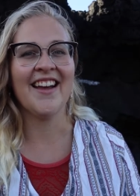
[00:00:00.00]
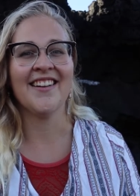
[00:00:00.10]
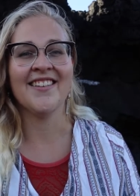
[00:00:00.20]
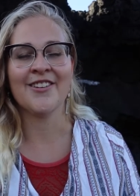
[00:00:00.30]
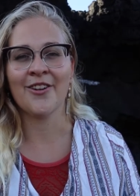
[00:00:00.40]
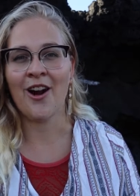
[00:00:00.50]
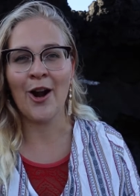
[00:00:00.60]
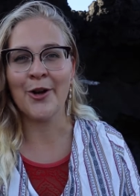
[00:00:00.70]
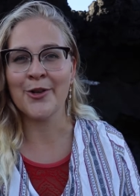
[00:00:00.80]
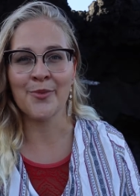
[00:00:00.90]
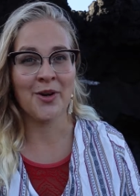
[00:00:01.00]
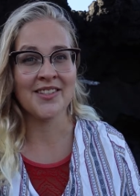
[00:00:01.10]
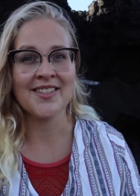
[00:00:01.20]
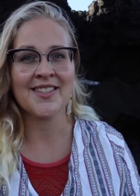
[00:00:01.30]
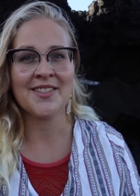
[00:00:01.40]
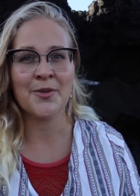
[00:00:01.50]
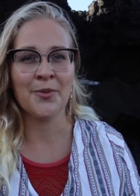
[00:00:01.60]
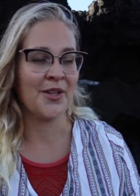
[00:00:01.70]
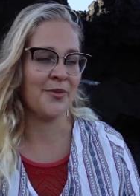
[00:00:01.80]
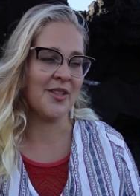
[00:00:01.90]
and your heart wants
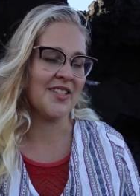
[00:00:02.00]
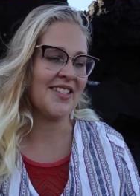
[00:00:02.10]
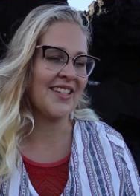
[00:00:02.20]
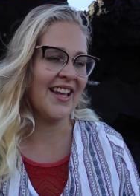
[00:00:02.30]
what it wants.